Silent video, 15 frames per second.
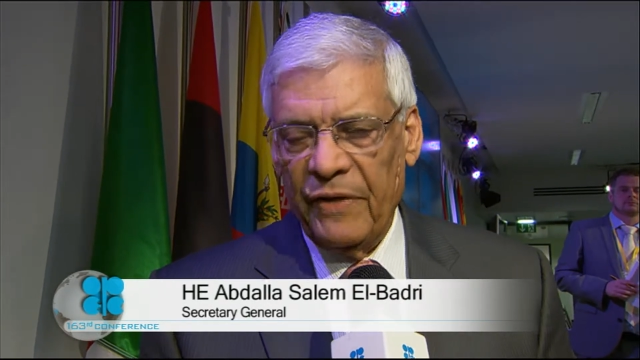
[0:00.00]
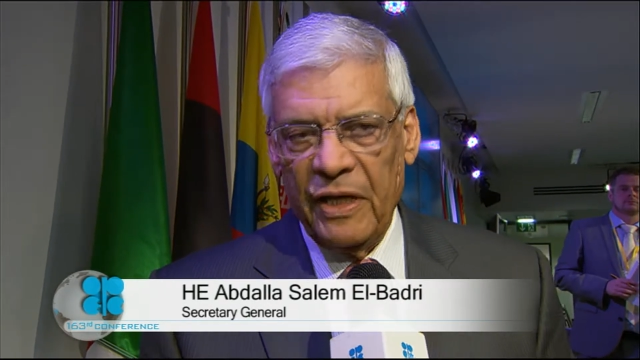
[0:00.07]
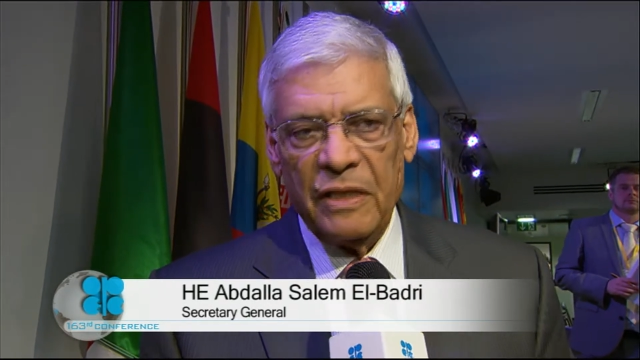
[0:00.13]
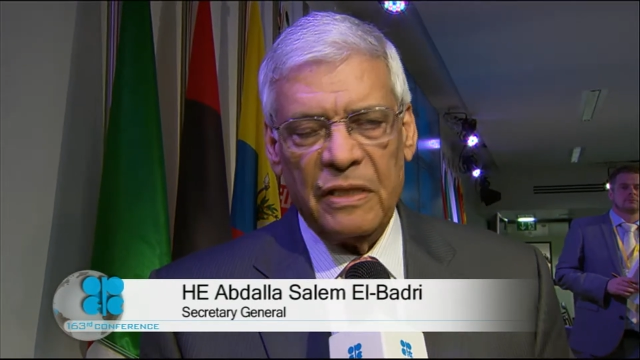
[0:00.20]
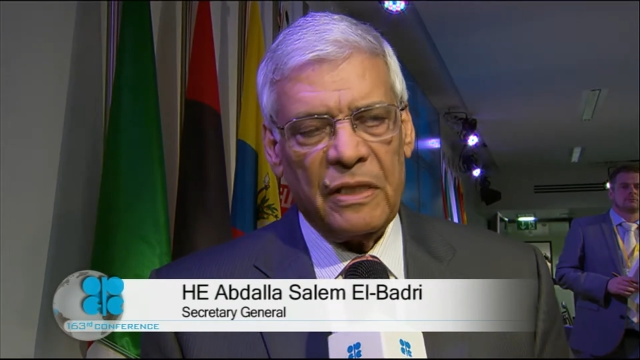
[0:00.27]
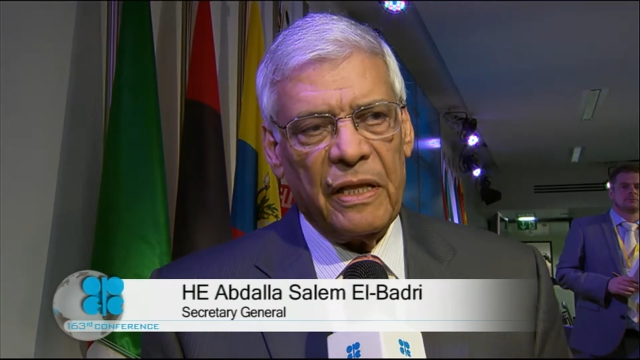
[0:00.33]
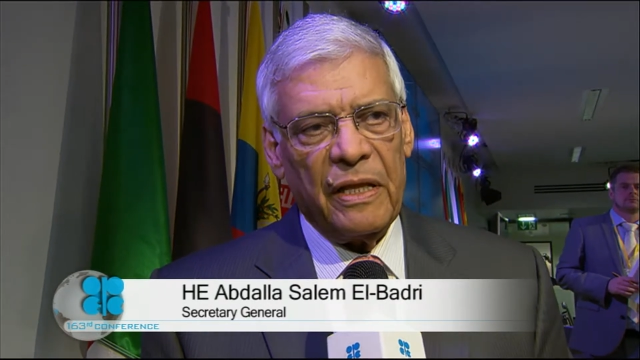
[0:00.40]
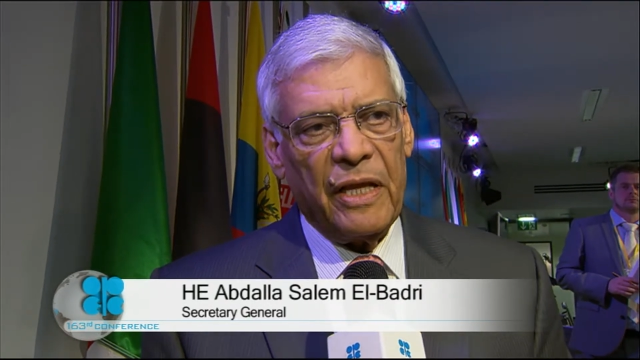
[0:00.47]

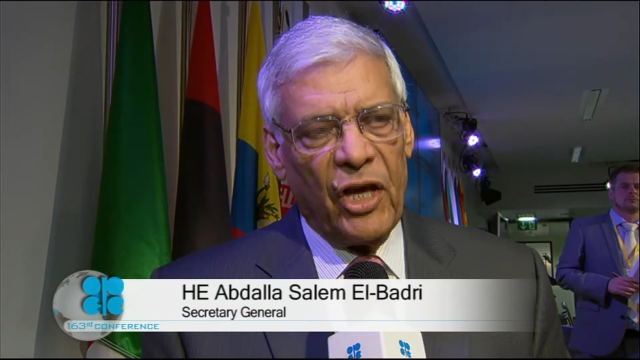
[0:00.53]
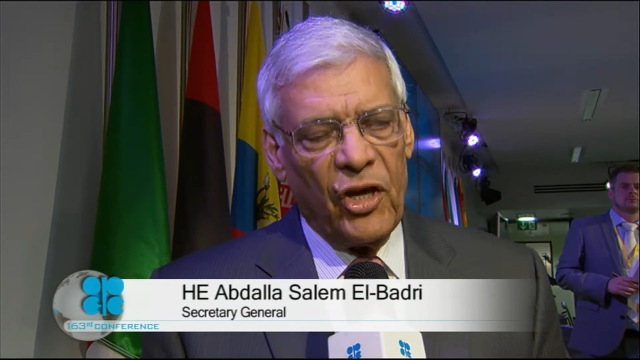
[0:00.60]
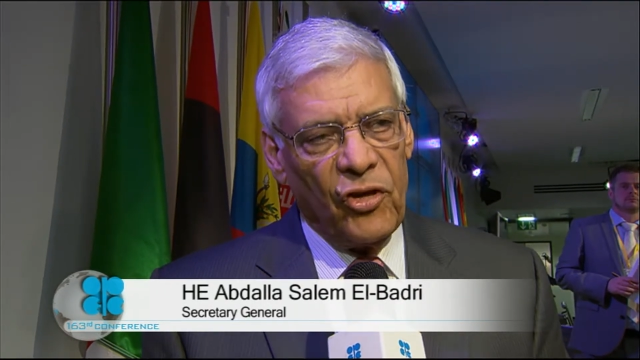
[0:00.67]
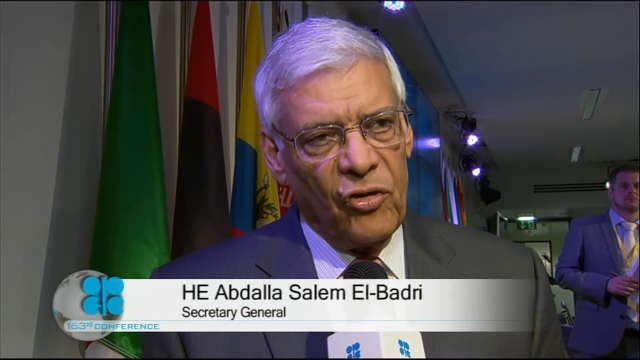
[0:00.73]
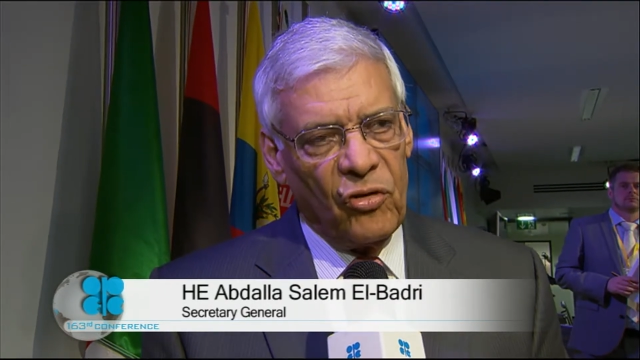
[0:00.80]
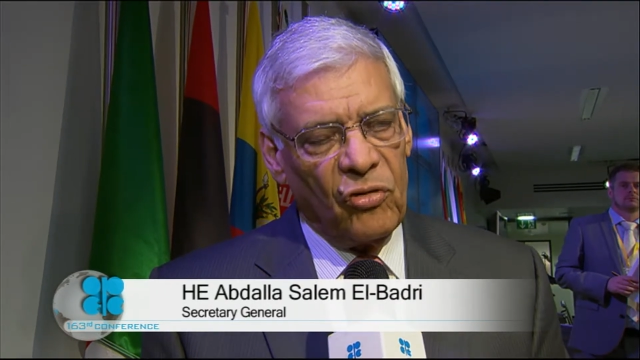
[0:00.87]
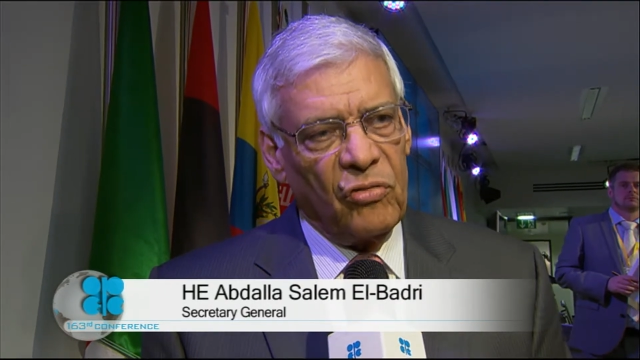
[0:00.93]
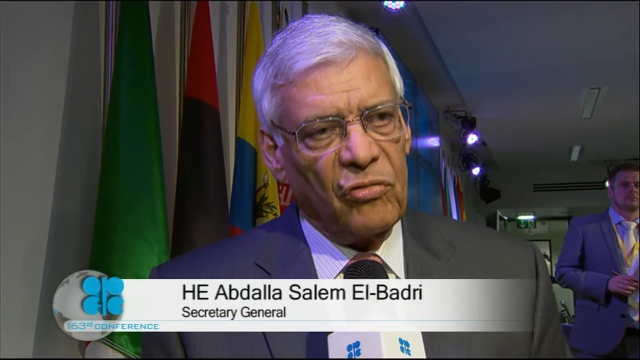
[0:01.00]
is in the
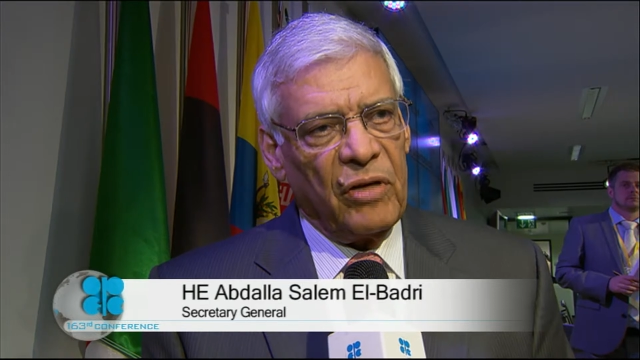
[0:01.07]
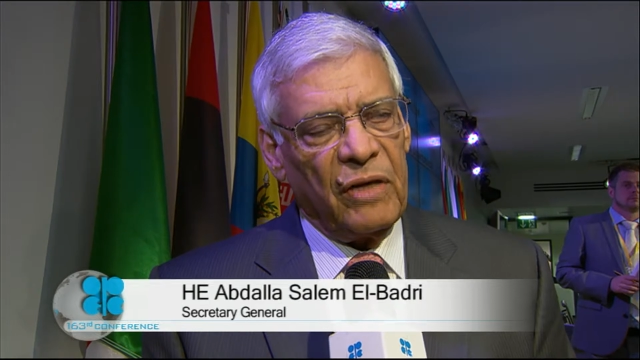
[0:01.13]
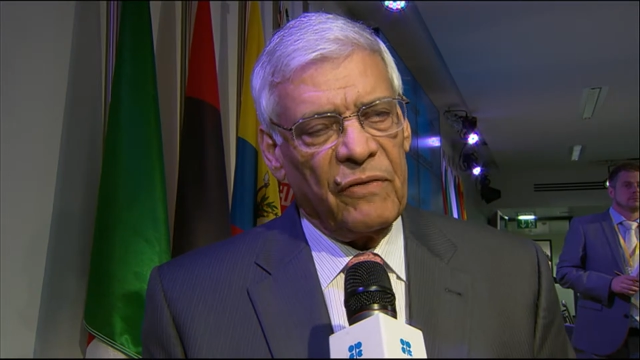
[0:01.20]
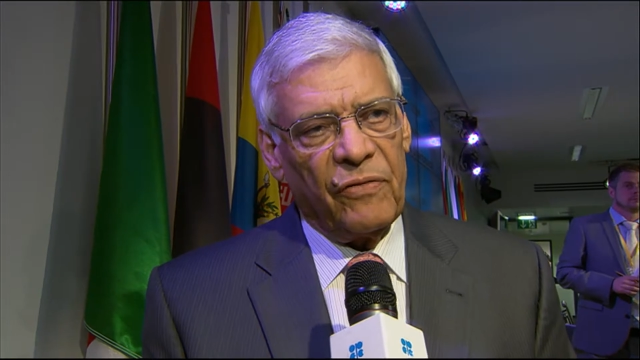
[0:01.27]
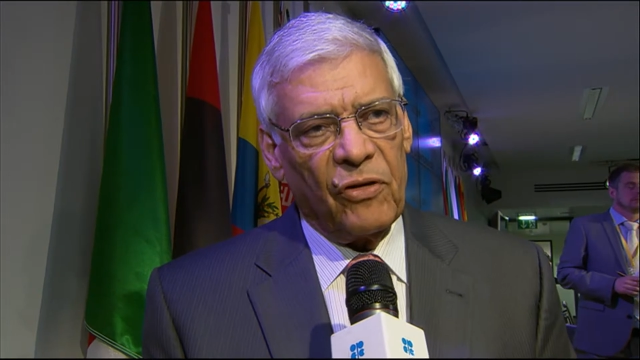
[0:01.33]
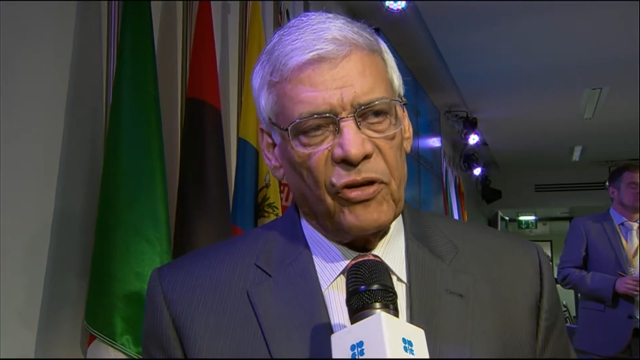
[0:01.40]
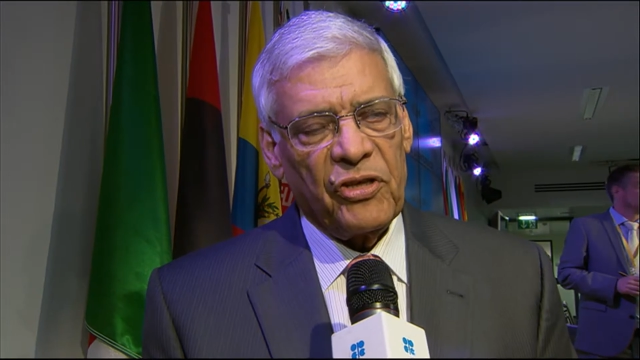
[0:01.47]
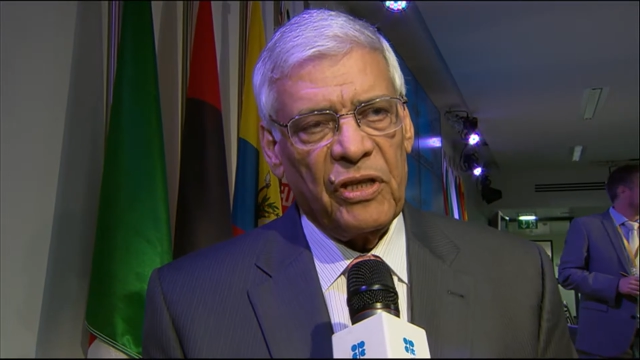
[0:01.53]
EU,
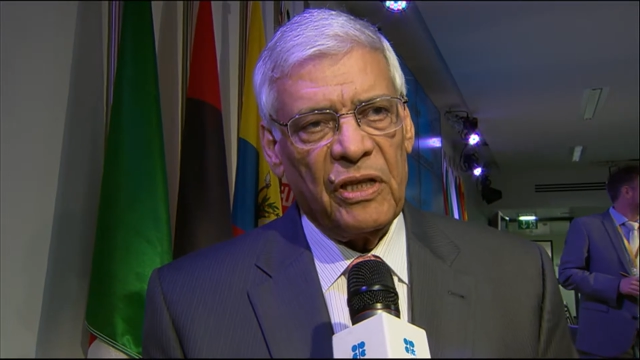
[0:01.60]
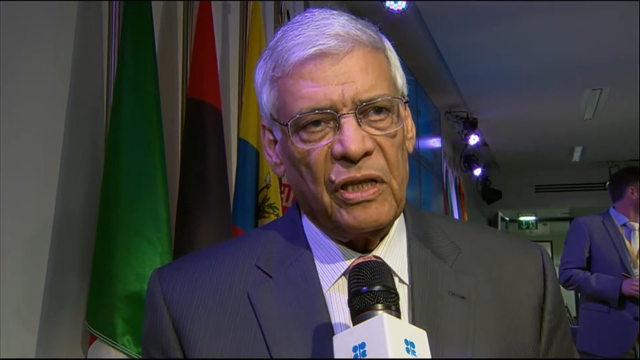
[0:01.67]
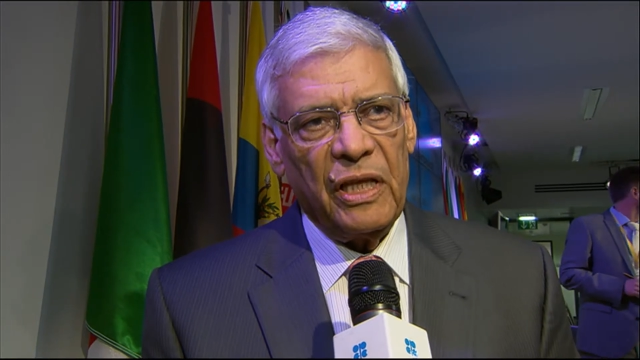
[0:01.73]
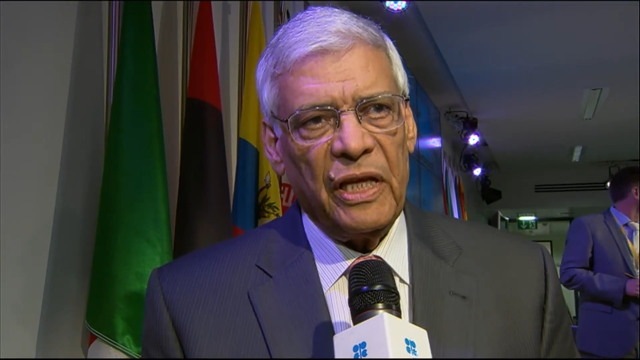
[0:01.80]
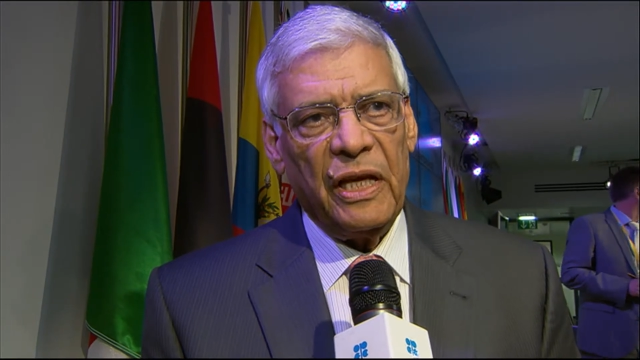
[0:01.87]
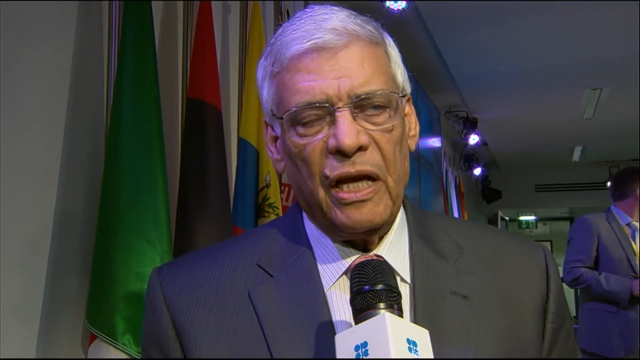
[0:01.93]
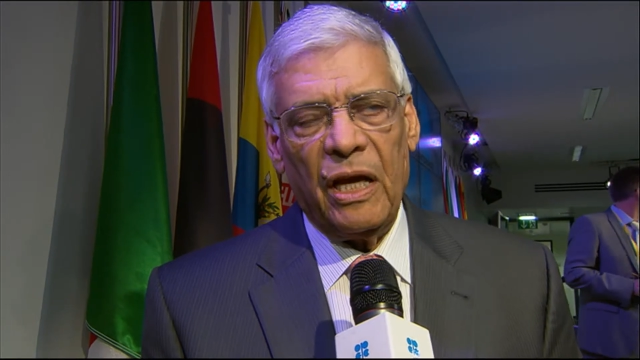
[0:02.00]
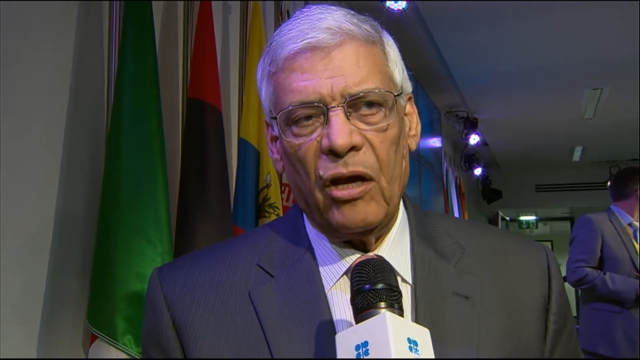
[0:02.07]
unfortunately.